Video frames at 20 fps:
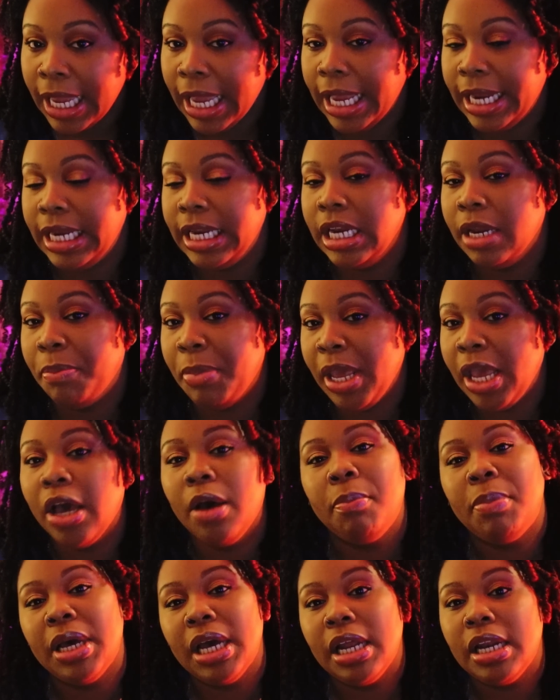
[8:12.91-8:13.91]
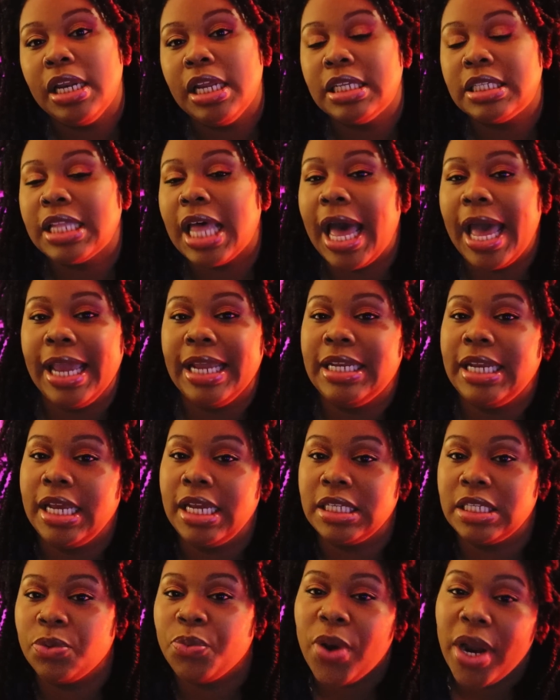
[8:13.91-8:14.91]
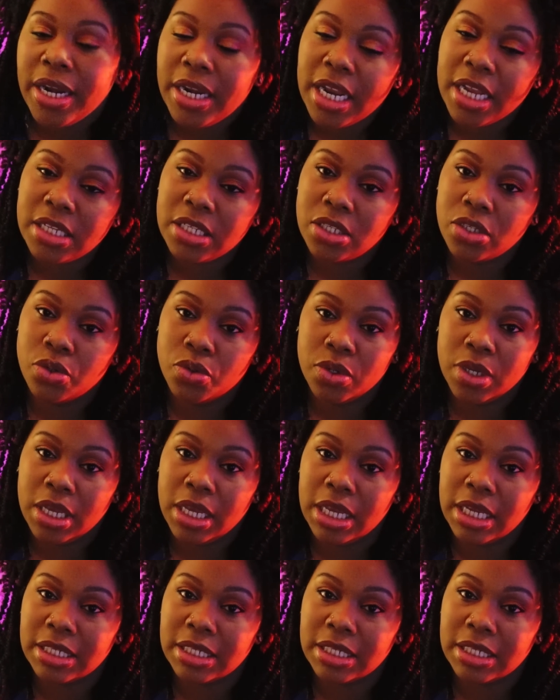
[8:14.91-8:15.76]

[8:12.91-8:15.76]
and then the bell button is like dancing right next to it.